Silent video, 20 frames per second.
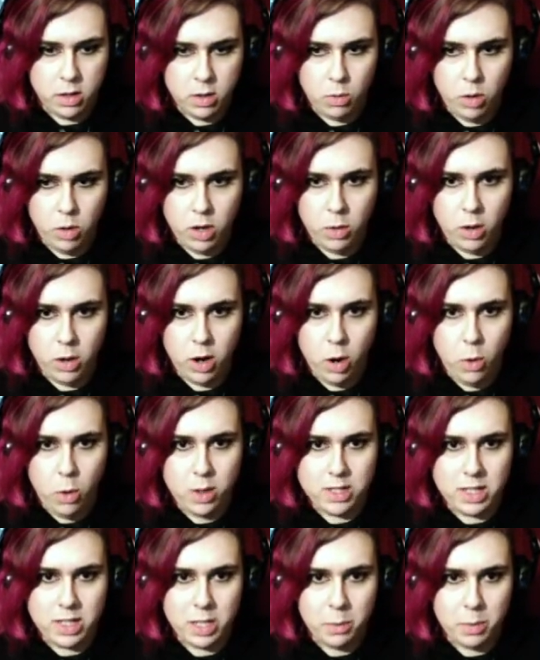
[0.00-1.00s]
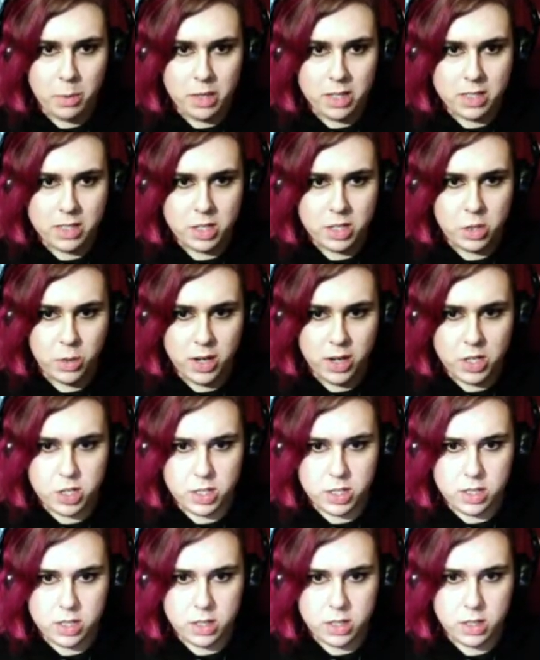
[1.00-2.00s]
Why do I always end up in these
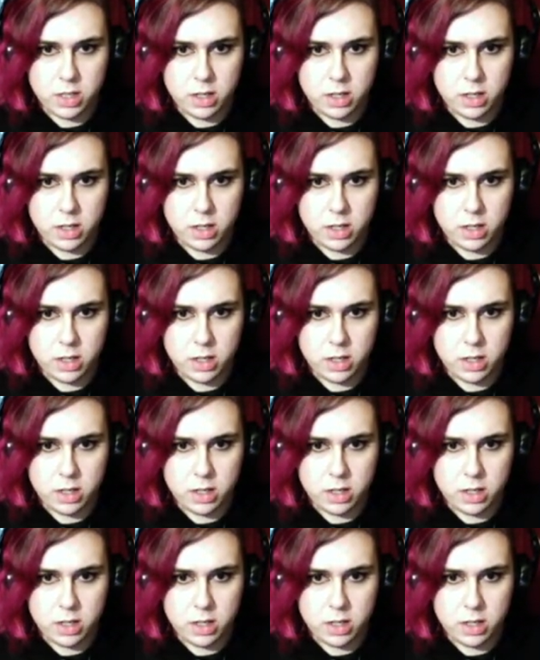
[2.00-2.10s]
situations?